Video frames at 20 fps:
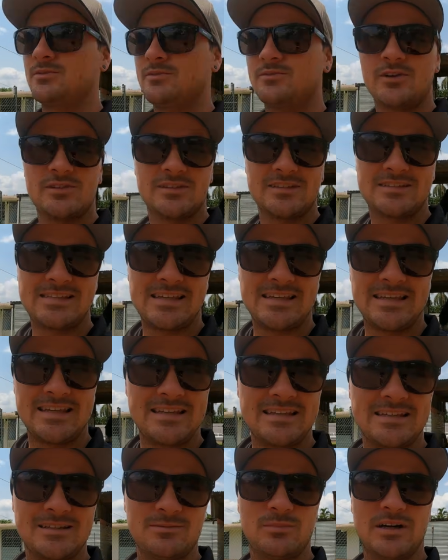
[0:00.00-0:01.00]
We've got the
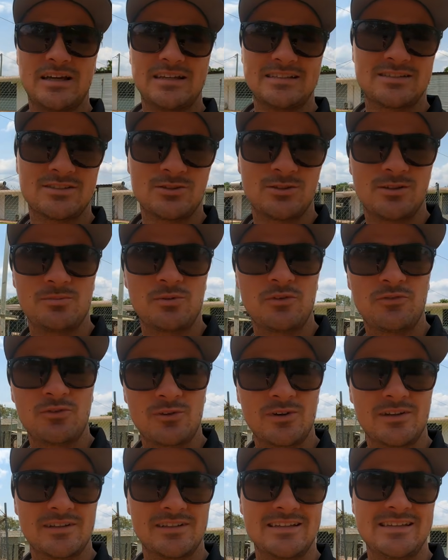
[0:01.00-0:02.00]
Tinny, but it's time to
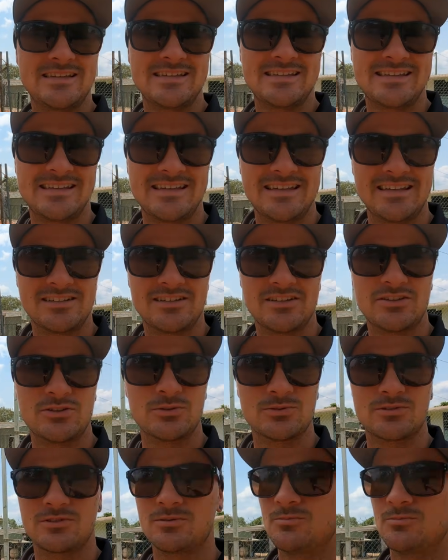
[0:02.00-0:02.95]
finally get into doing